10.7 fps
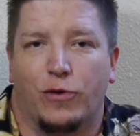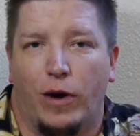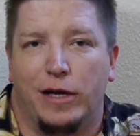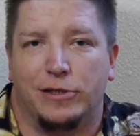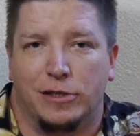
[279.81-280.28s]

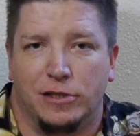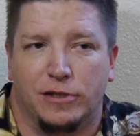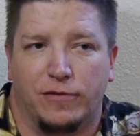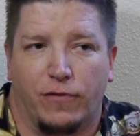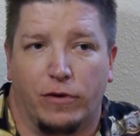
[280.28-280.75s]

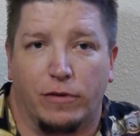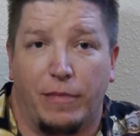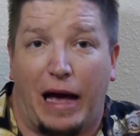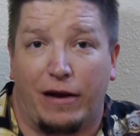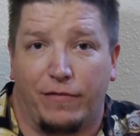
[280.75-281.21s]
questions for
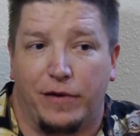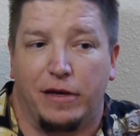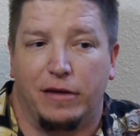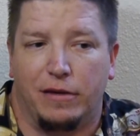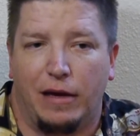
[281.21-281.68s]

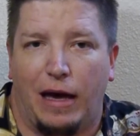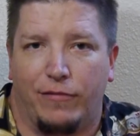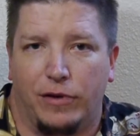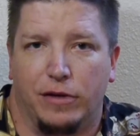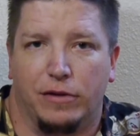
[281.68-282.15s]
McAfee,
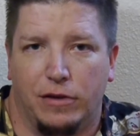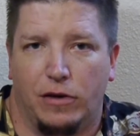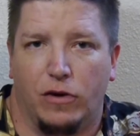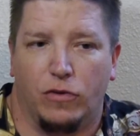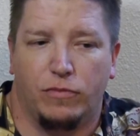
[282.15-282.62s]
having,
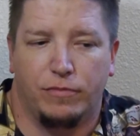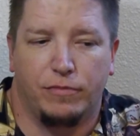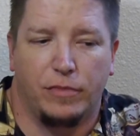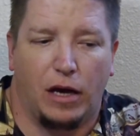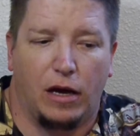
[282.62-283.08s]
you know,
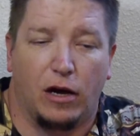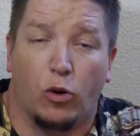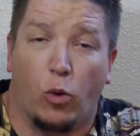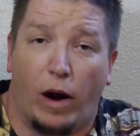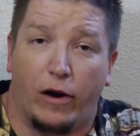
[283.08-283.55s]

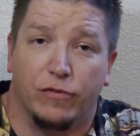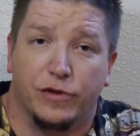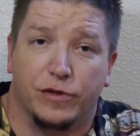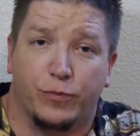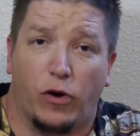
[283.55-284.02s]
acquired
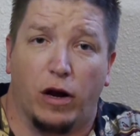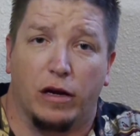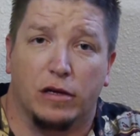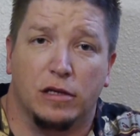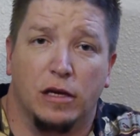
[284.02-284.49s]
this
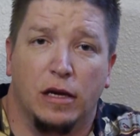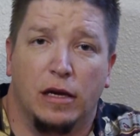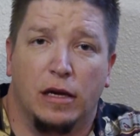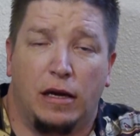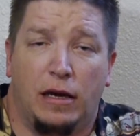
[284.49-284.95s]
product,
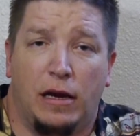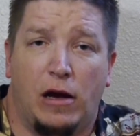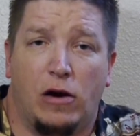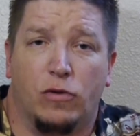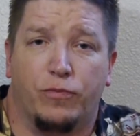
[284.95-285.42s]
and
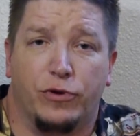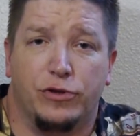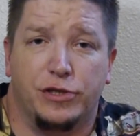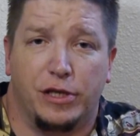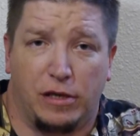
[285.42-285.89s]
now
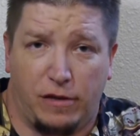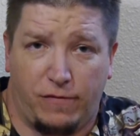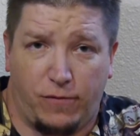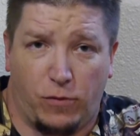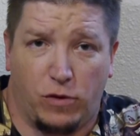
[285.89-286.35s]
producing
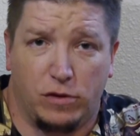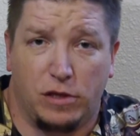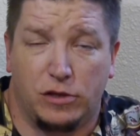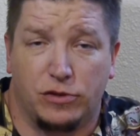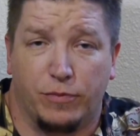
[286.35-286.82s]
it for
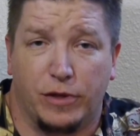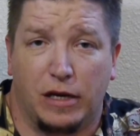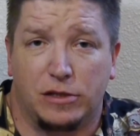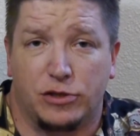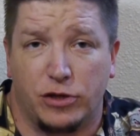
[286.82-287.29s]
the
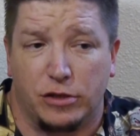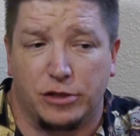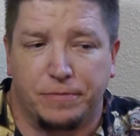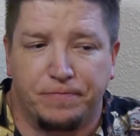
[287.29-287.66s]
XXX Church.